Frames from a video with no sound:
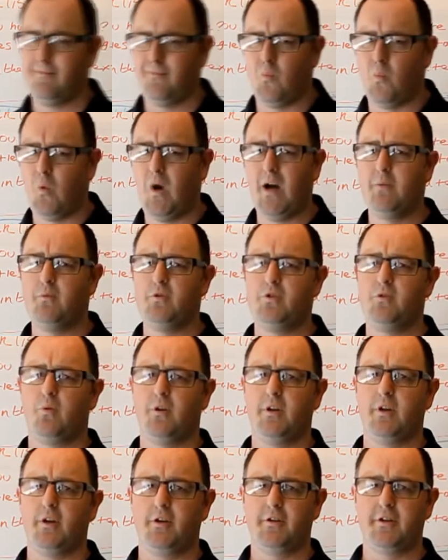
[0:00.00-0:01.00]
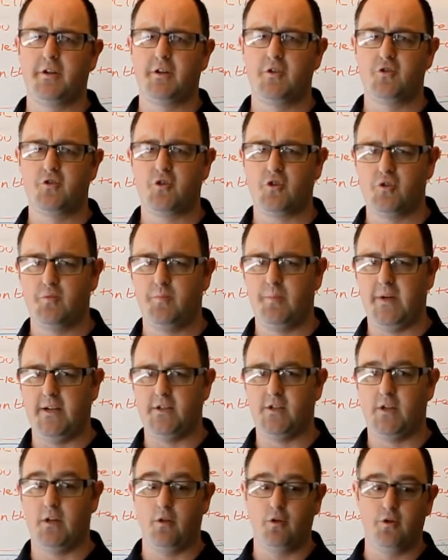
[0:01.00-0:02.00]
Why would you want an under construction
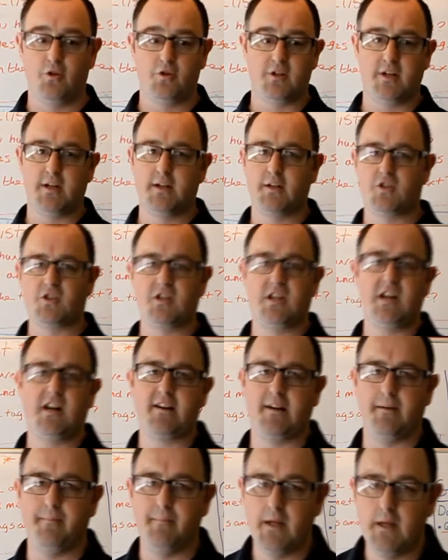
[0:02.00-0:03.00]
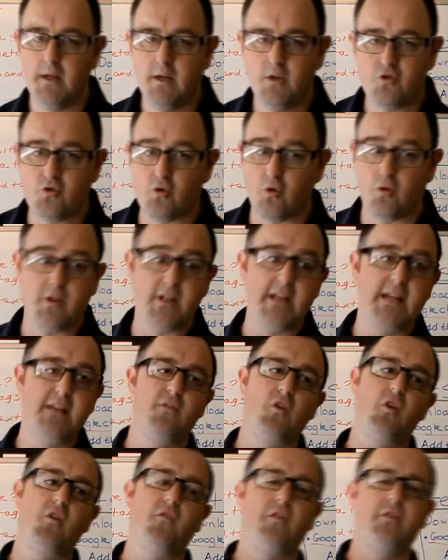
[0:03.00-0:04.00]
page? It looks like you're slacking. So leave
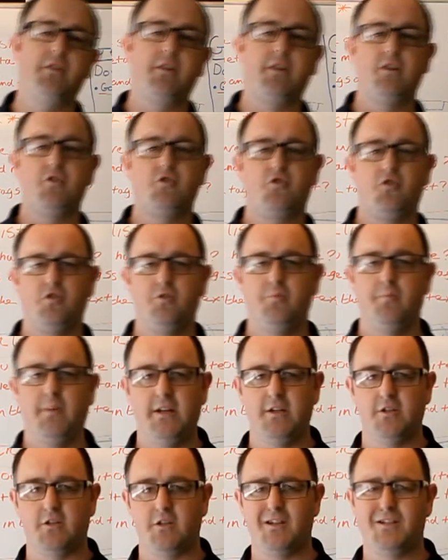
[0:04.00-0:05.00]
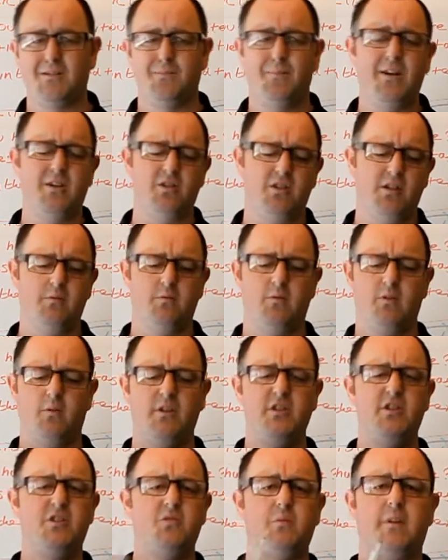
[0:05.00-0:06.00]
off under construction pages, especially
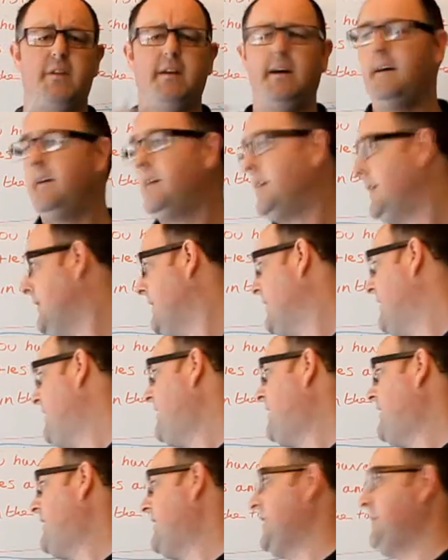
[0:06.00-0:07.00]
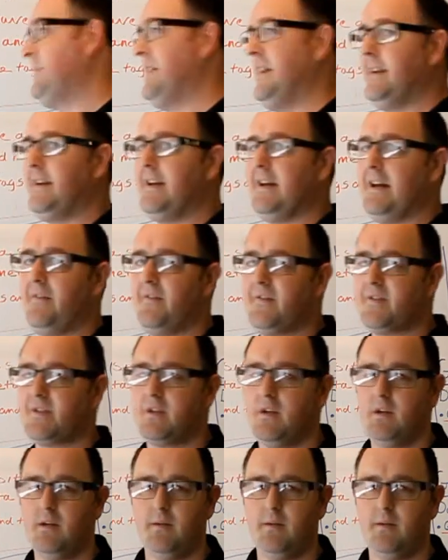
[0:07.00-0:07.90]
ones with animated GIFs,